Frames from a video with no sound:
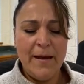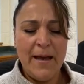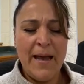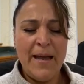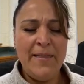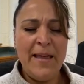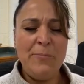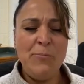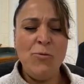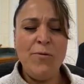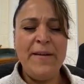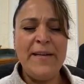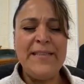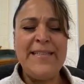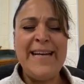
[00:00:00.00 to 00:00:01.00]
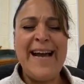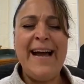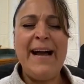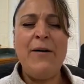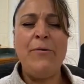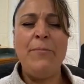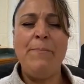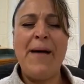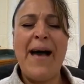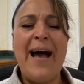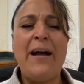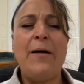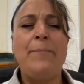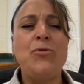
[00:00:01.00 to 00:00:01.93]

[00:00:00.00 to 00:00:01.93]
and then moving down back up